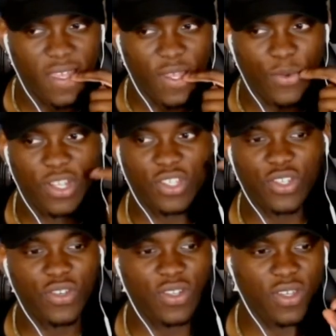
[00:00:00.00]
What did
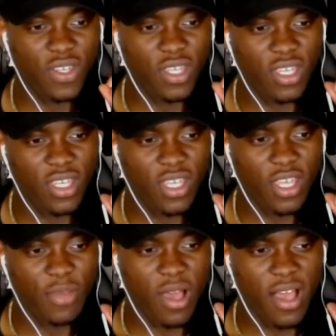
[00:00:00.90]
you do?
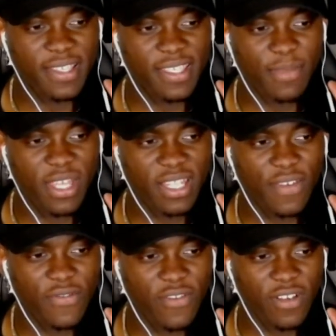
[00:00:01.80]
But ours is a bit
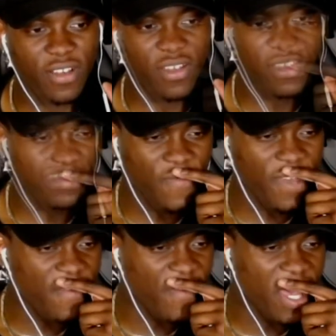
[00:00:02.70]
different.
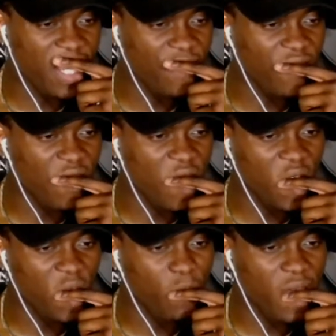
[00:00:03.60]
We divided the
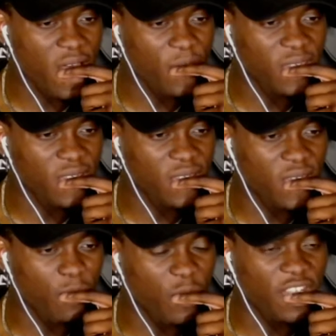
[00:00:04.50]
hollow powers into
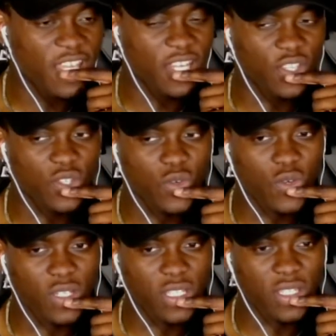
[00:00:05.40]
a body and a
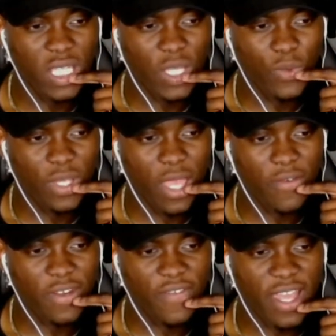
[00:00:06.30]
sword. We
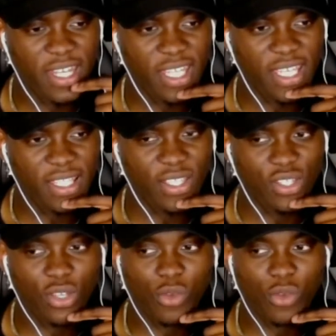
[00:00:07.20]
have divided it into two.